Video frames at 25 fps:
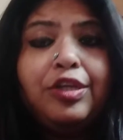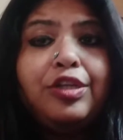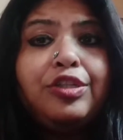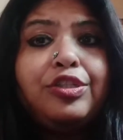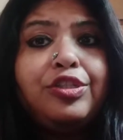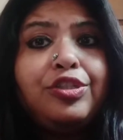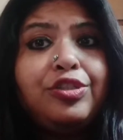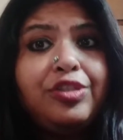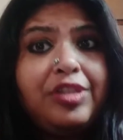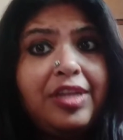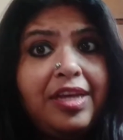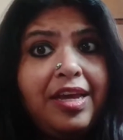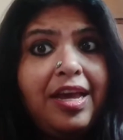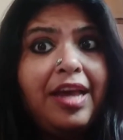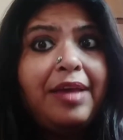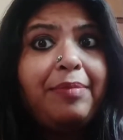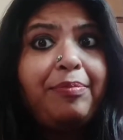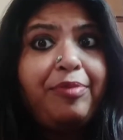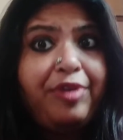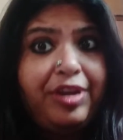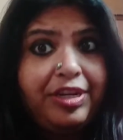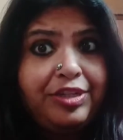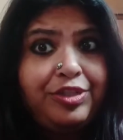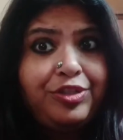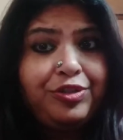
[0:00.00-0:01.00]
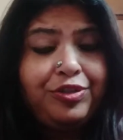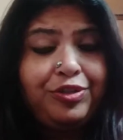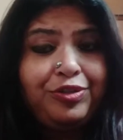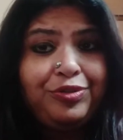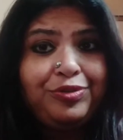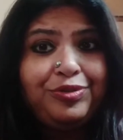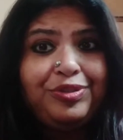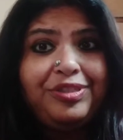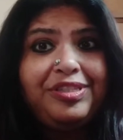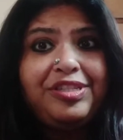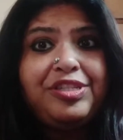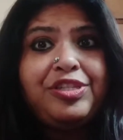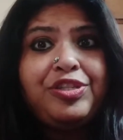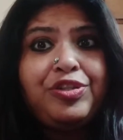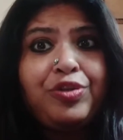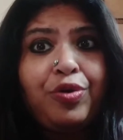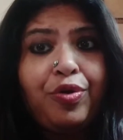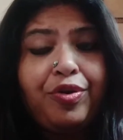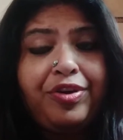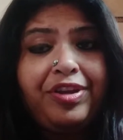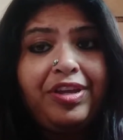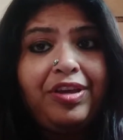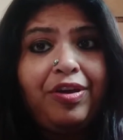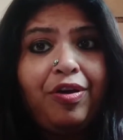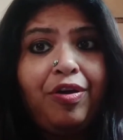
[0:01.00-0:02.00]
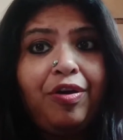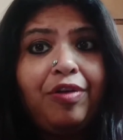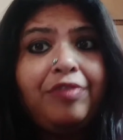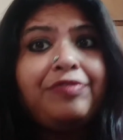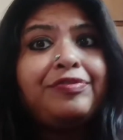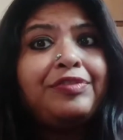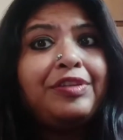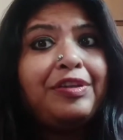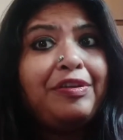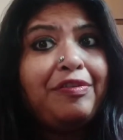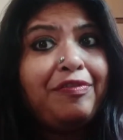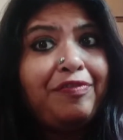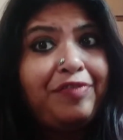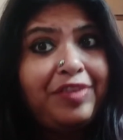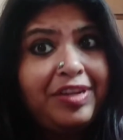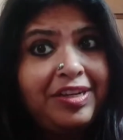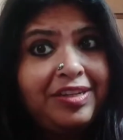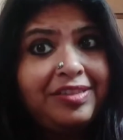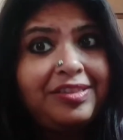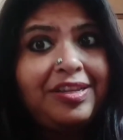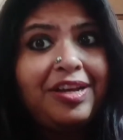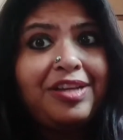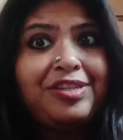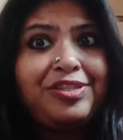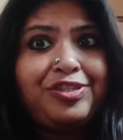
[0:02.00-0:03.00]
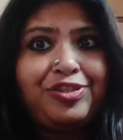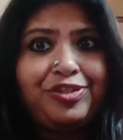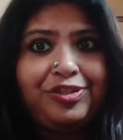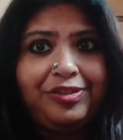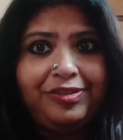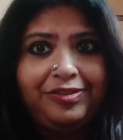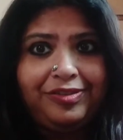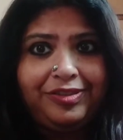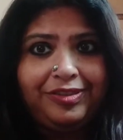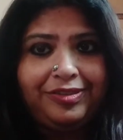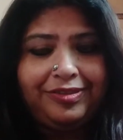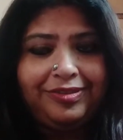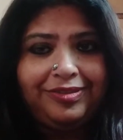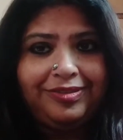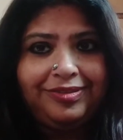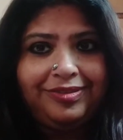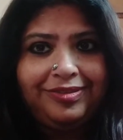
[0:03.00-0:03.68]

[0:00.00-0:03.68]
Today I bring to you the story of Vinata's children.